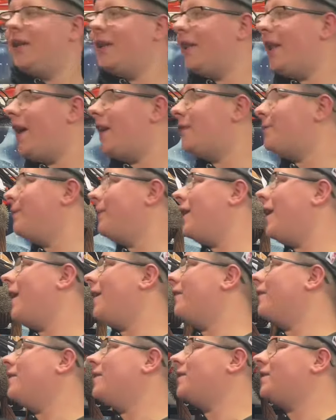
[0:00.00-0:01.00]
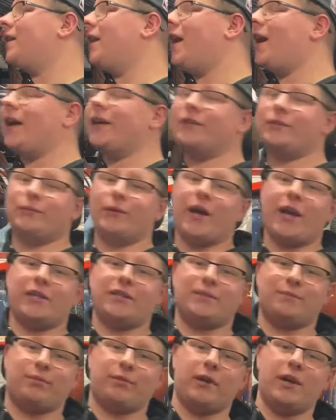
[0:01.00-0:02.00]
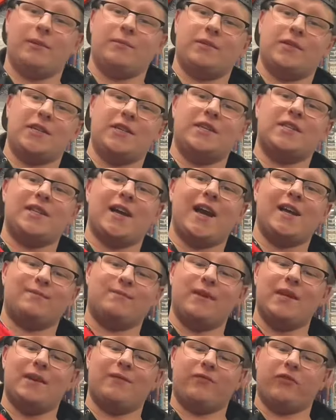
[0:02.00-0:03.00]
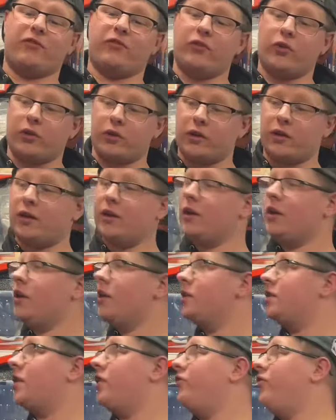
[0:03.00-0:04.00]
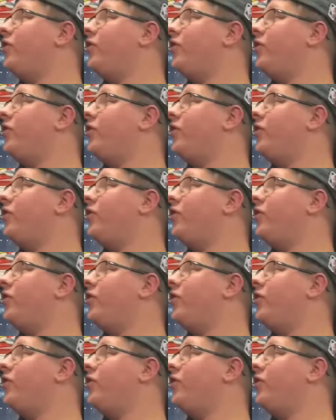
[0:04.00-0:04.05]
Last but not least, guys, we got a Supreme T, size medium for 40. So